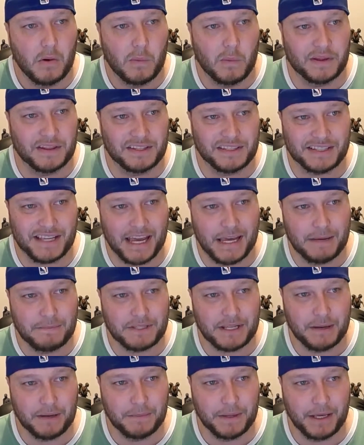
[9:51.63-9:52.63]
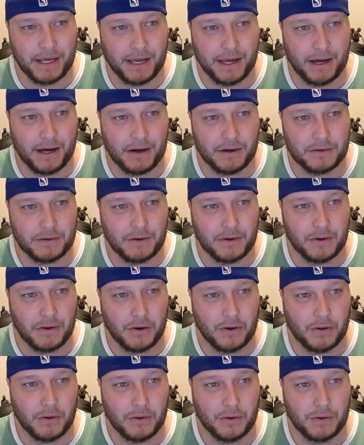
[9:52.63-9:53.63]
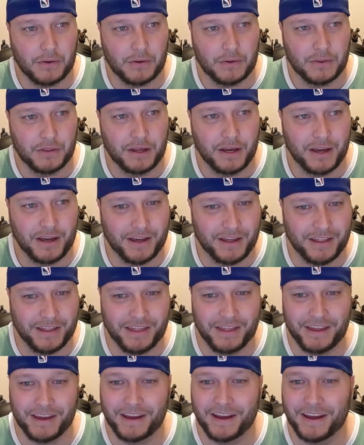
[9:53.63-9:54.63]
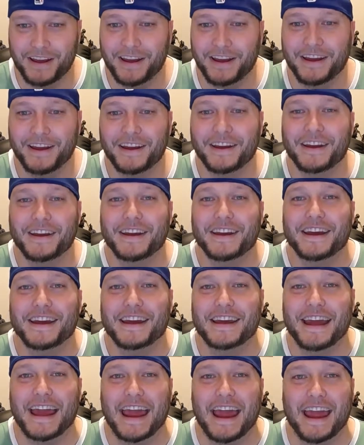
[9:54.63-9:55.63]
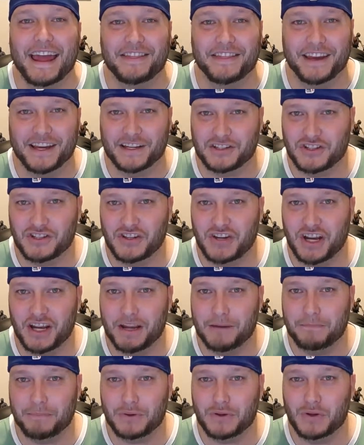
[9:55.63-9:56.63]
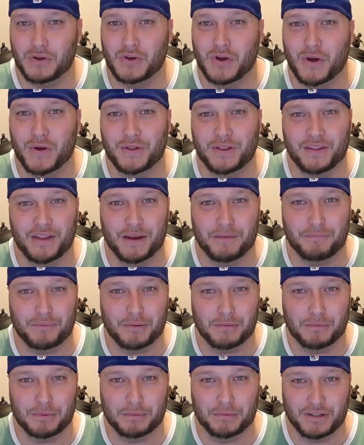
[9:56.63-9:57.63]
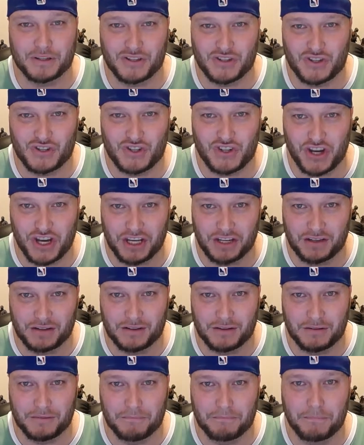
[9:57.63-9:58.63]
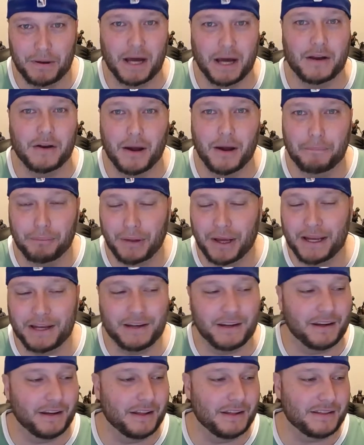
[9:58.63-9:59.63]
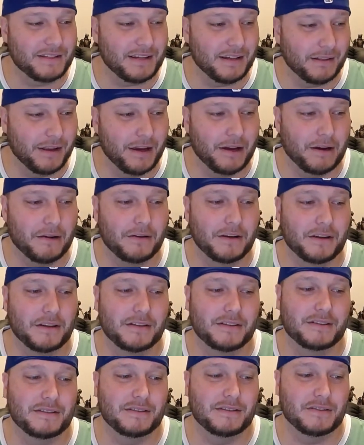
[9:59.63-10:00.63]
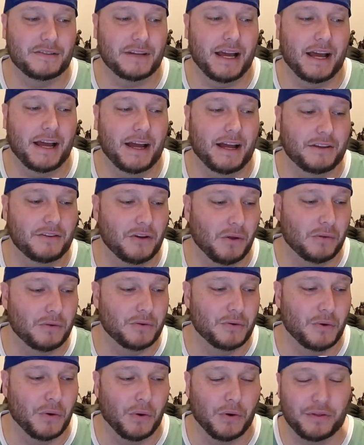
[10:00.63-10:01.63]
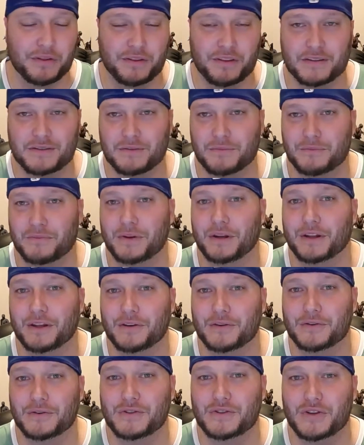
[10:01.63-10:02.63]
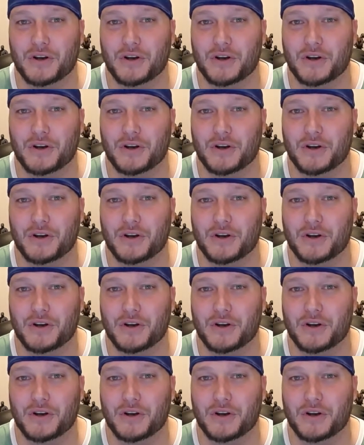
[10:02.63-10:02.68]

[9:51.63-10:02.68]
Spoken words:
when there's games coming out on there and they are cheap, you know that they're probably shit. But I played it, it's hilarious. Nolan North does a really good